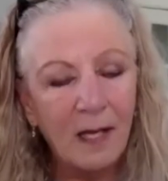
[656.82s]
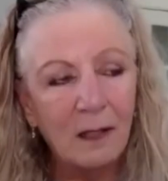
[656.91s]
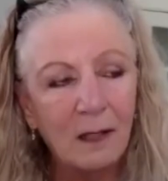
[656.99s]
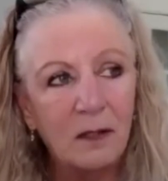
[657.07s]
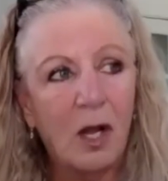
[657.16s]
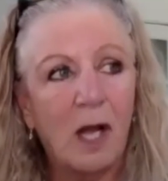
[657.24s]

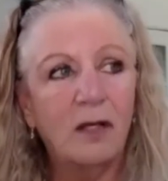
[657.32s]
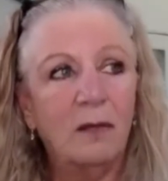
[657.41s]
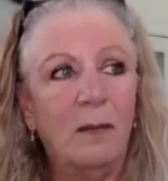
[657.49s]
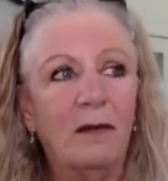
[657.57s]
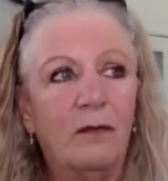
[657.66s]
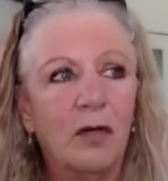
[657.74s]
talked to
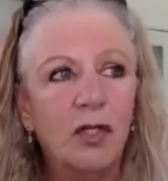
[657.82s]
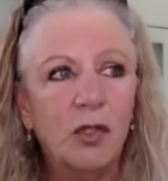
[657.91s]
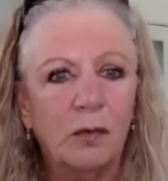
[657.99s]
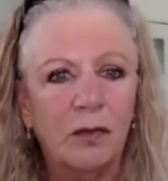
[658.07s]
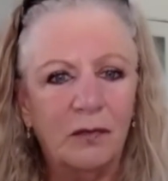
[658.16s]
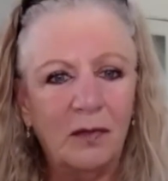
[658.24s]
my
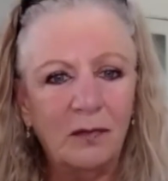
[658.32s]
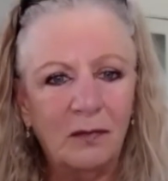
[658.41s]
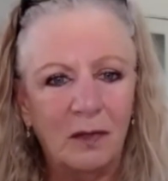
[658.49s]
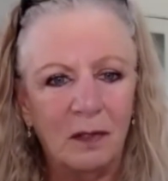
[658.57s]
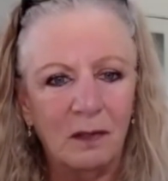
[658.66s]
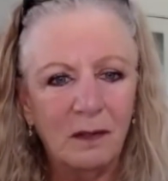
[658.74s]
virtual
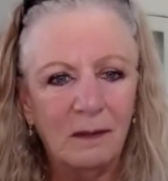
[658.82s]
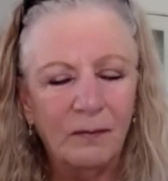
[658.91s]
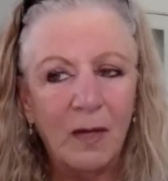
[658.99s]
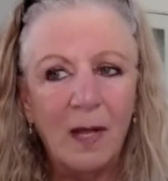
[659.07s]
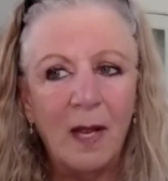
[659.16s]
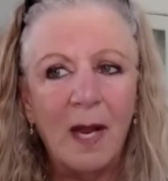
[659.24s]
assistant
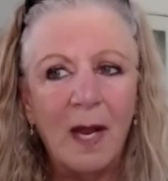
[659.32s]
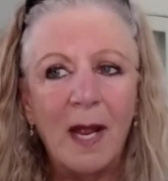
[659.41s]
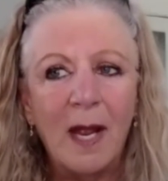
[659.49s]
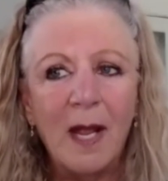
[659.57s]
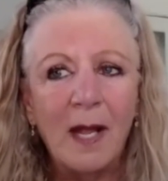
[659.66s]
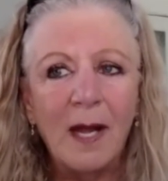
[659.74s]

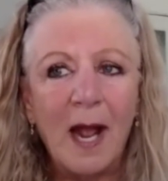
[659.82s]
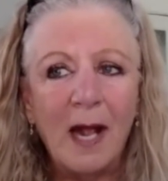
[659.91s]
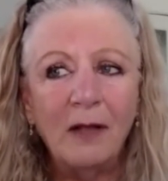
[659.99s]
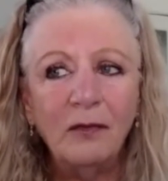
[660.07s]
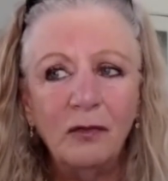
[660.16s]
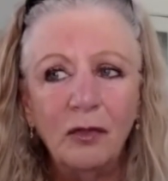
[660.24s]
and
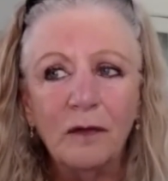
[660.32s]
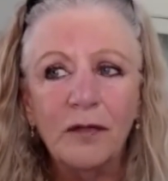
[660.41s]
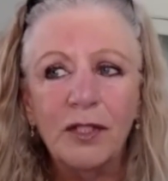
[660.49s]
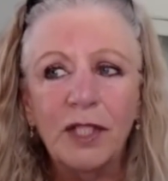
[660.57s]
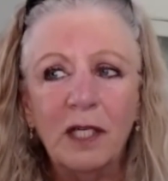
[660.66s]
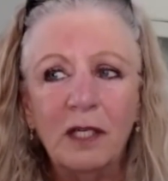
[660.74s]
asked her if
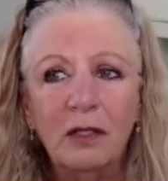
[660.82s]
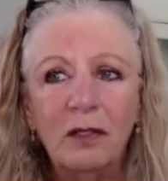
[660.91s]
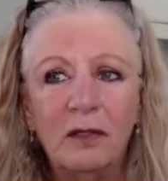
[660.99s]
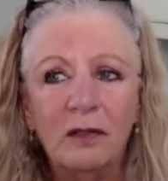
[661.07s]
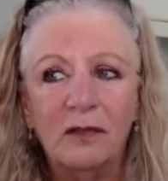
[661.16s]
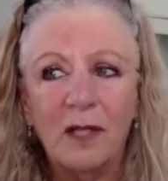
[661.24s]
she could
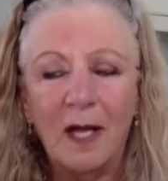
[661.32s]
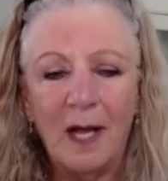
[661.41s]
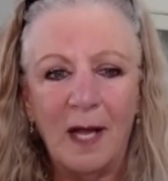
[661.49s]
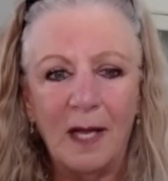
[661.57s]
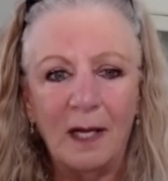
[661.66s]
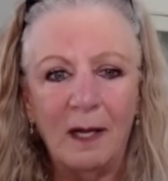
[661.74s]

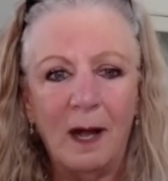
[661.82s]
design a